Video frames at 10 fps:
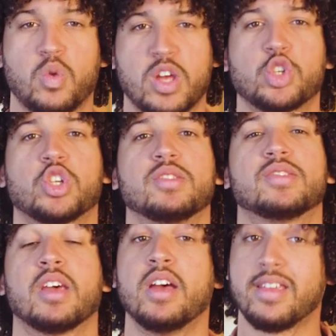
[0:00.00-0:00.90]

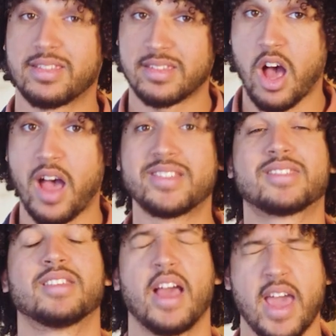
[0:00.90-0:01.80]
questions,
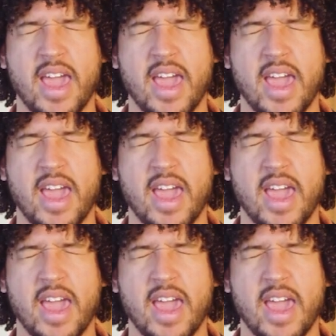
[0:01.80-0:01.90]
thoughts,